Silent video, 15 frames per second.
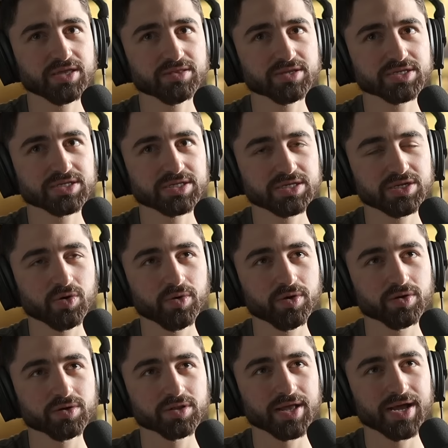in the seed
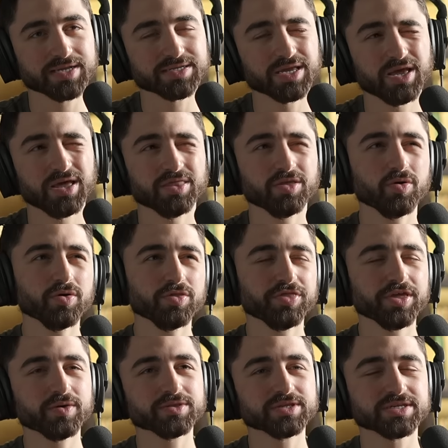oil class. The whole
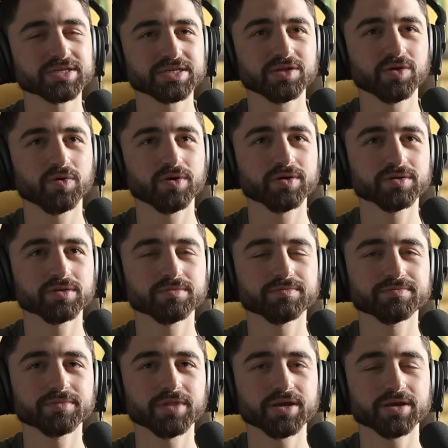thing with the seed oil,
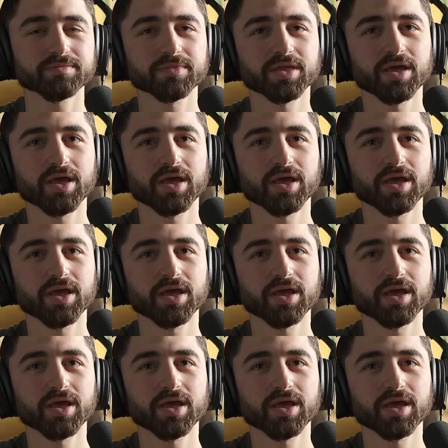look,